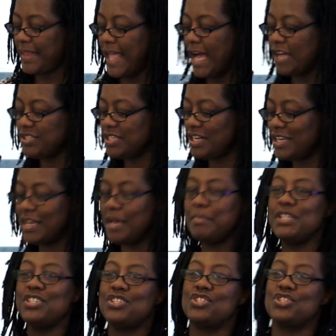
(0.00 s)
how did I come
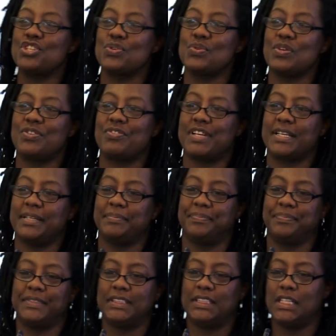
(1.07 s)
into Doulaing?
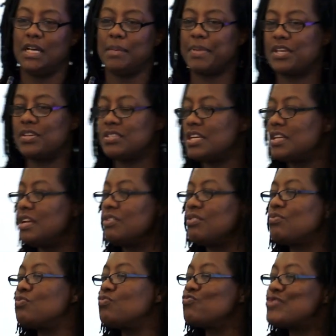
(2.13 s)
Because I know you're
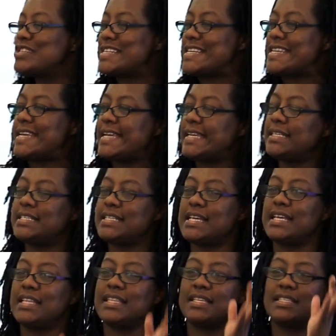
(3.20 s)
all really keen to
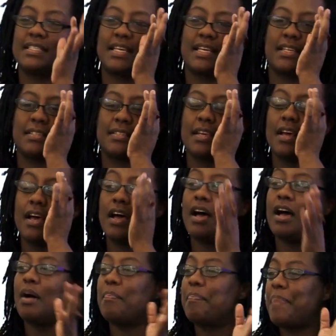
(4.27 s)
hear these things.
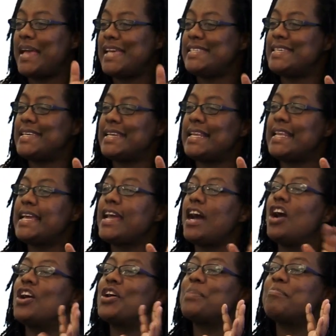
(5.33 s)
Basically,
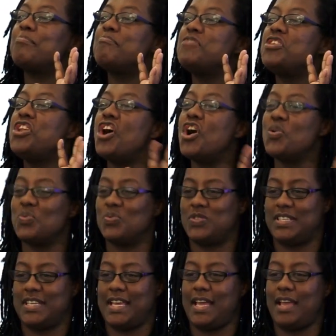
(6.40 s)
I'm
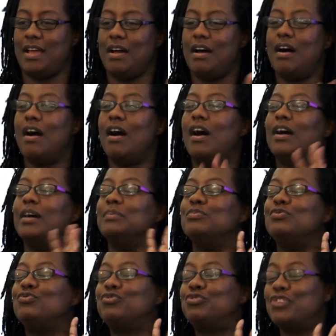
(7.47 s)
nosy.
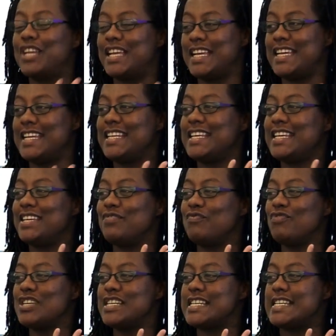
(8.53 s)
I'm
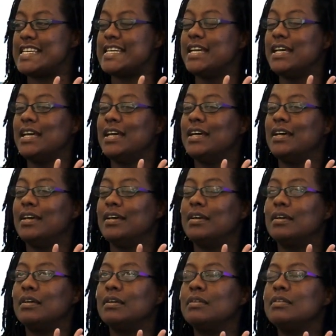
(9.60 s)
really...
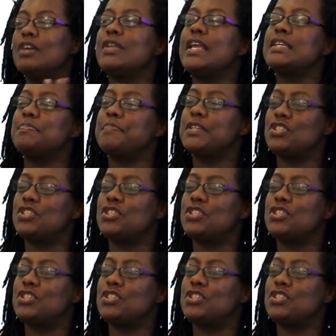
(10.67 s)
No, let's be